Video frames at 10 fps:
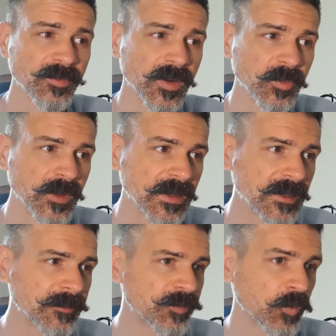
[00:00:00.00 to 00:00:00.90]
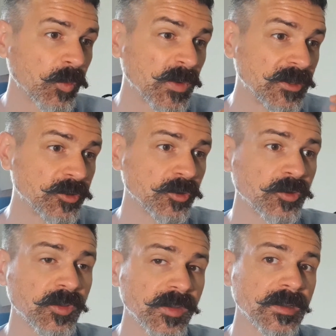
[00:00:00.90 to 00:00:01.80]
When we do
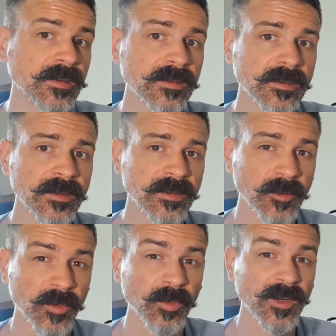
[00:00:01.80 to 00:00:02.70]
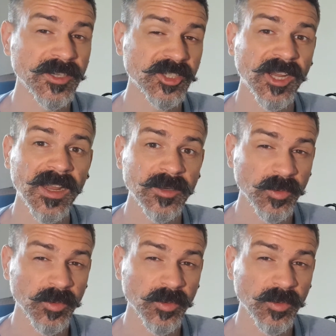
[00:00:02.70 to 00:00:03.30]
things that we want to change,